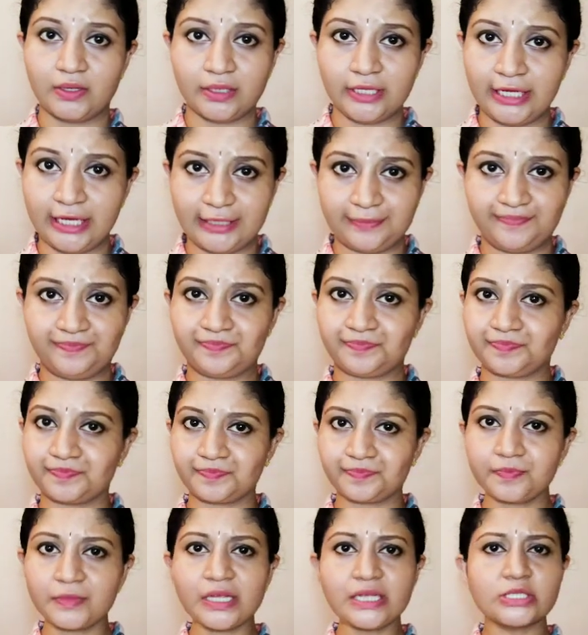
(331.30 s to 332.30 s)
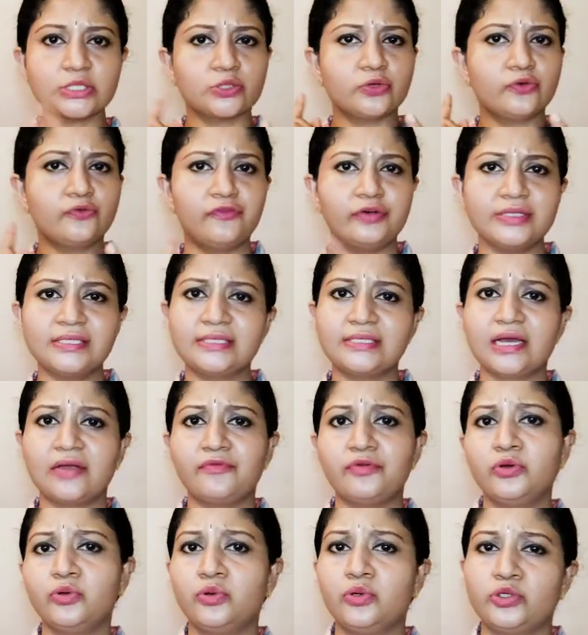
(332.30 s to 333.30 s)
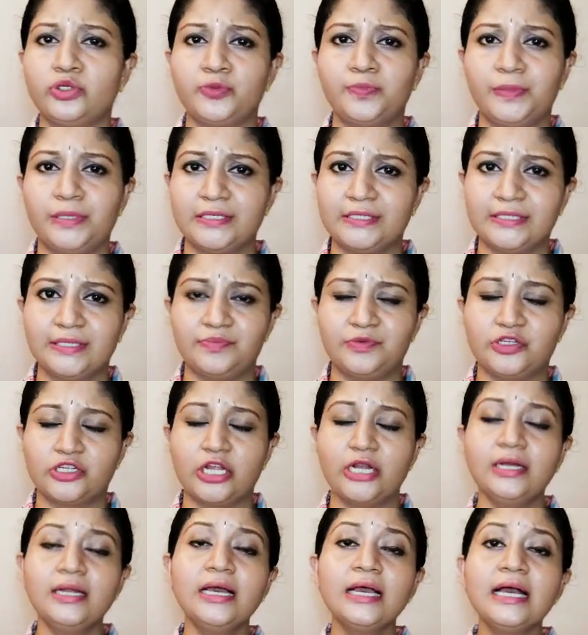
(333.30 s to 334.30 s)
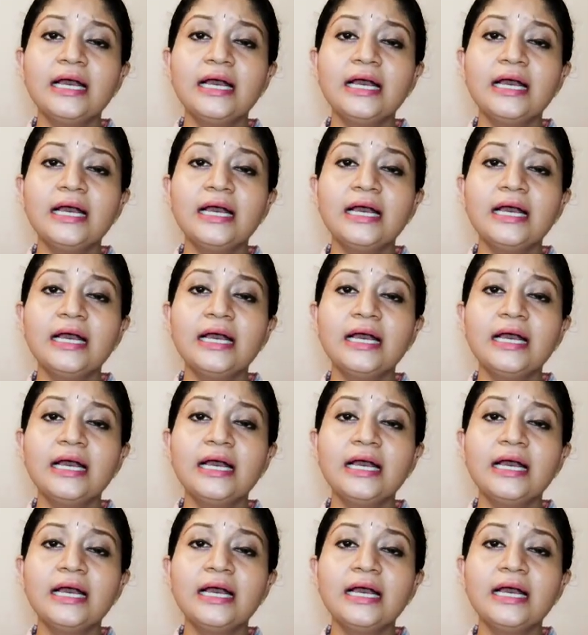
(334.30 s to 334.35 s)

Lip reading: Okay, so first I would go to perception.